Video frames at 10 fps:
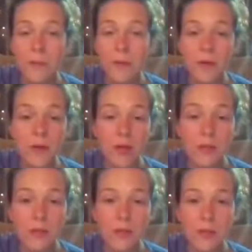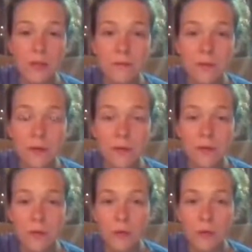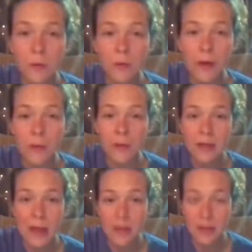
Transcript: We also have this really fun group that we